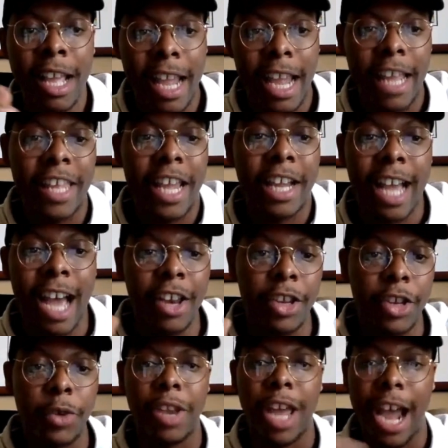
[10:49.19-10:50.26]
and they kind of
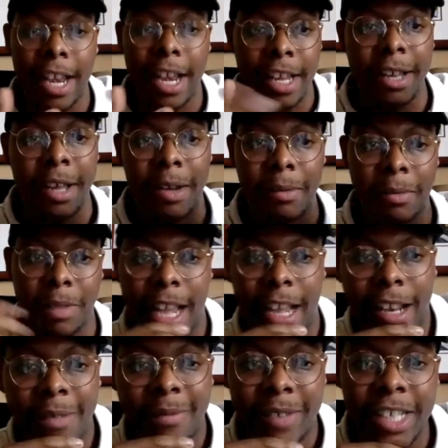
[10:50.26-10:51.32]
united like
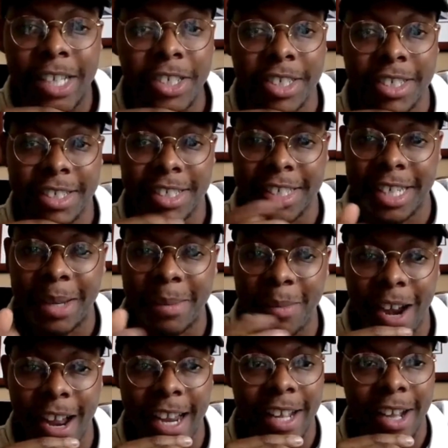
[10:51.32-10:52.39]
an Avengers team,
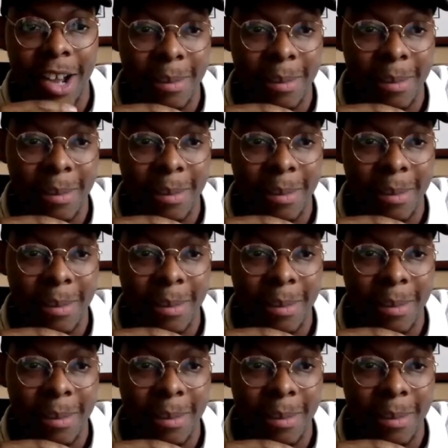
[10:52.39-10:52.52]
right?